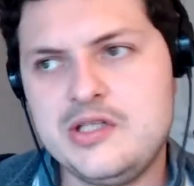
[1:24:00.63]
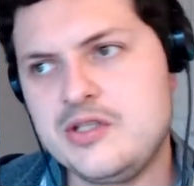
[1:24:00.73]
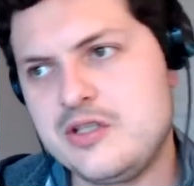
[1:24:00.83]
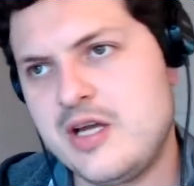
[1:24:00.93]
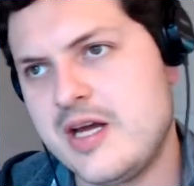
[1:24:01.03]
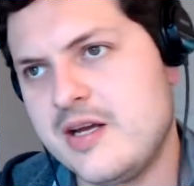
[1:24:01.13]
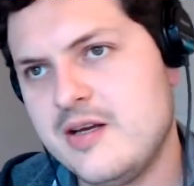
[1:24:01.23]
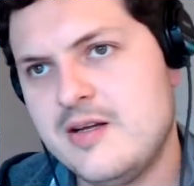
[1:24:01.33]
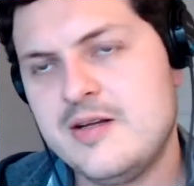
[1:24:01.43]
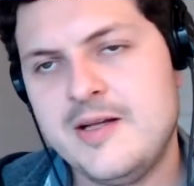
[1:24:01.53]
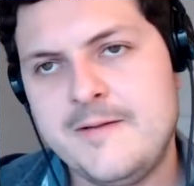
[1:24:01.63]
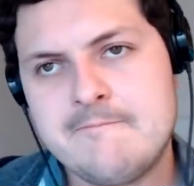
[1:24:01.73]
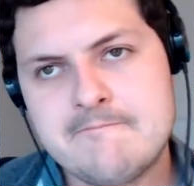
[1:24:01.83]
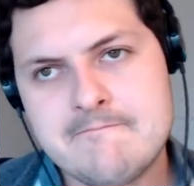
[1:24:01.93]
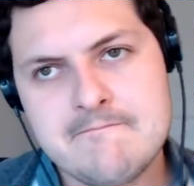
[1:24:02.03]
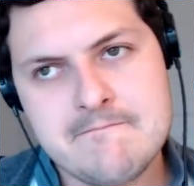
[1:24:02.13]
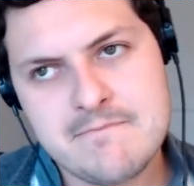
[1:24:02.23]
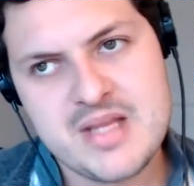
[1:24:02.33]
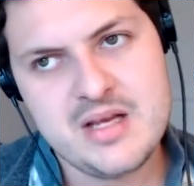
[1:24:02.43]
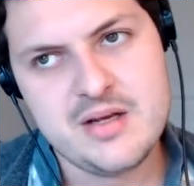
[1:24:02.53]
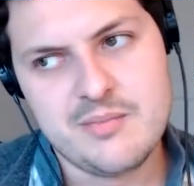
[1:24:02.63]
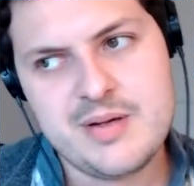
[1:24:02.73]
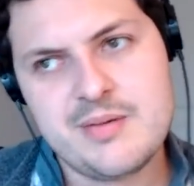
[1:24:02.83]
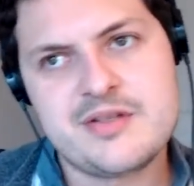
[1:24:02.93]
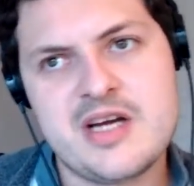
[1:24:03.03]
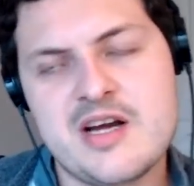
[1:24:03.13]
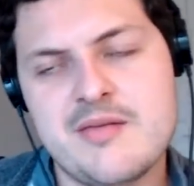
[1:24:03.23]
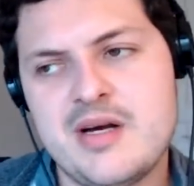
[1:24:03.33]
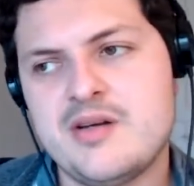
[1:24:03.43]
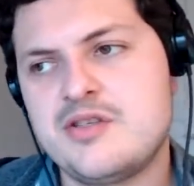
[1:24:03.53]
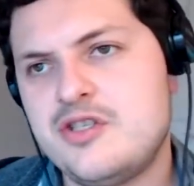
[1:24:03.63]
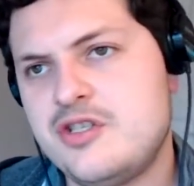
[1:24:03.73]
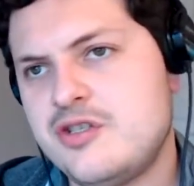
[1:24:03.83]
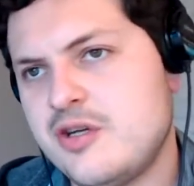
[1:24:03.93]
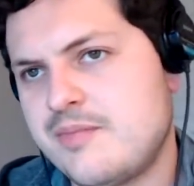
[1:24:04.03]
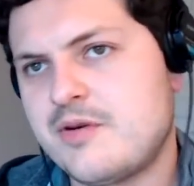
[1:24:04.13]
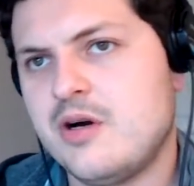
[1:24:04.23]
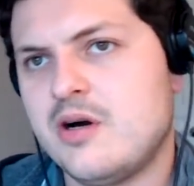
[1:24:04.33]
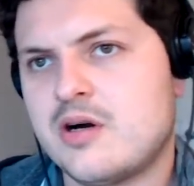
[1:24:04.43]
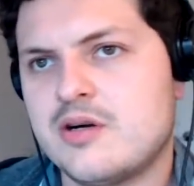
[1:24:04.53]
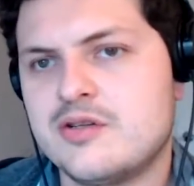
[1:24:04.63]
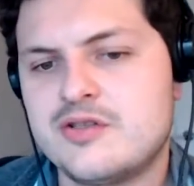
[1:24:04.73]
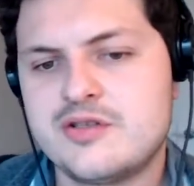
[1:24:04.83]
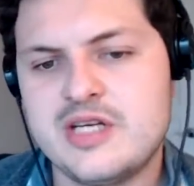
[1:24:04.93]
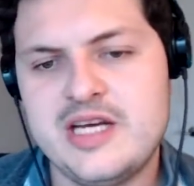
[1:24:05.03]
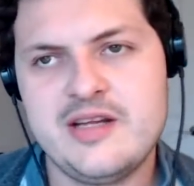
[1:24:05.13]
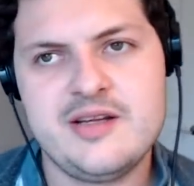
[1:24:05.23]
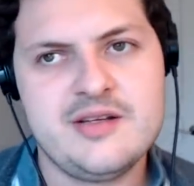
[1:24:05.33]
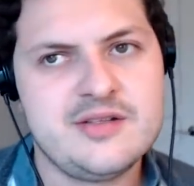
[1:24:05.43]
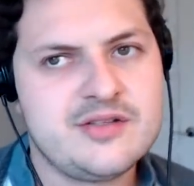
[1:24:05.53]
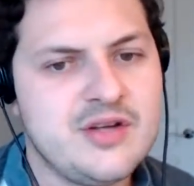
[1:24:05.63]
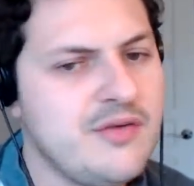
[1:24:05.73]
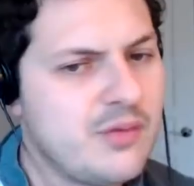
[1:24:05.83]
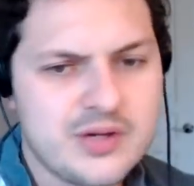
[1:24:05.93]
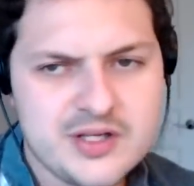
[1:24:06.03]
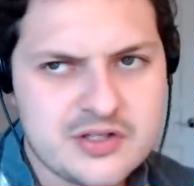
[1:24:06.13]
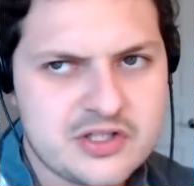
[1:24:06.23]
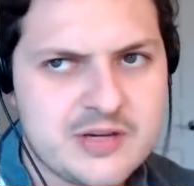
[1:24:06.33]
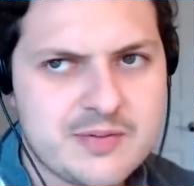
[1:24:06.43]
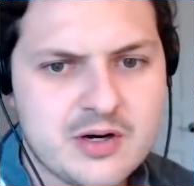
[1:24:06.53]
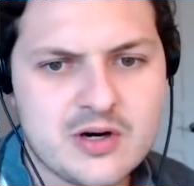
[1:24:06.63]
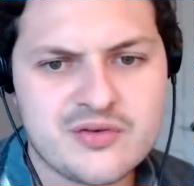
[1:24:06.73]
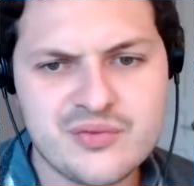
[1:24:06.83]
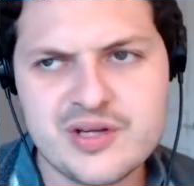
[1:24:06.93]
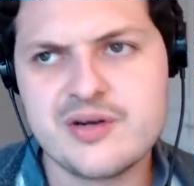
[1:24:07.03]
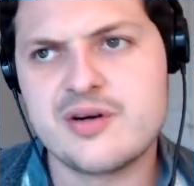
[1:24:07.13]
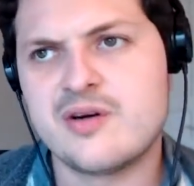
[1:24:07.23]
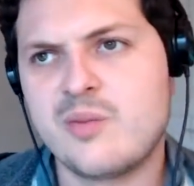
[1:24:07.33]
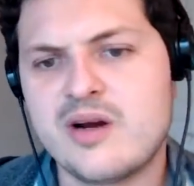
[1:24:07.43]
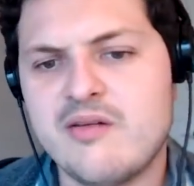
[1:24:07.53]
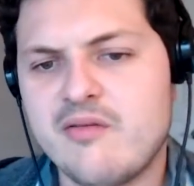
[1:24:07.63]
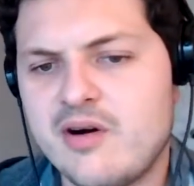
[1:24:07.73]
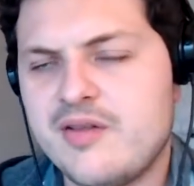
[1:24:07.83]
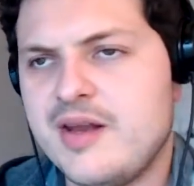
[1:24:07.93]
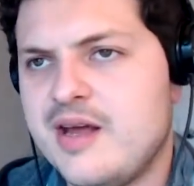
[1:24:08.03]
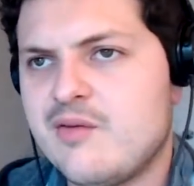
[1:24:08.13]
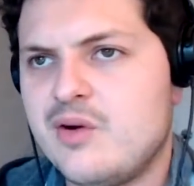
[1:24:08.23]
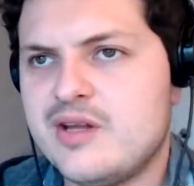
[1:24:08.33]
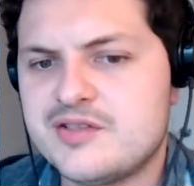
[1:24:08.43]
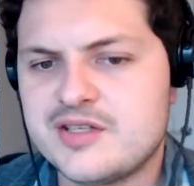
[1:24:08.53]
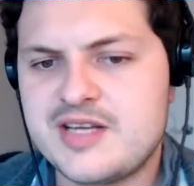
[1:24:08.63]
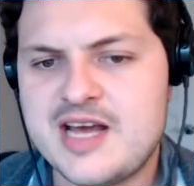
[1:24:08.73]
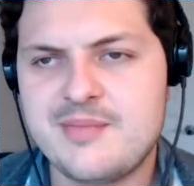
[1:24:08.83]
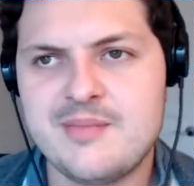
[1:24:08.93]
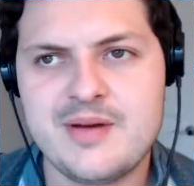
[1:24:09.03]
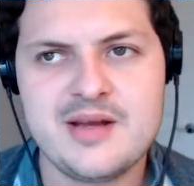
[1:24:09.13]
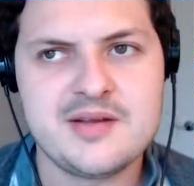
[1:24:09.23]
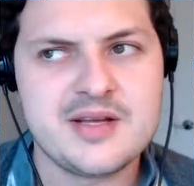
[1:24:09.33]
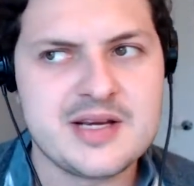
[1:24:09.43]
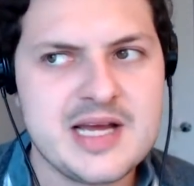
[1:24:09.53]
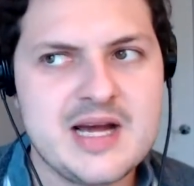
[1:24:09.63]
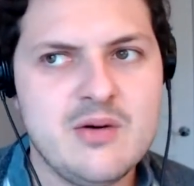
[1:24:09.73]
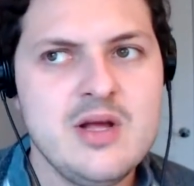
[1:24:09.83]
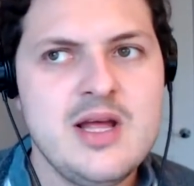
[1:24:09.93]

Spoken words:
just like, people talk about chip cards and everyone needs a chip card reader or whatever. And then everyone knows the tap and pay thing now.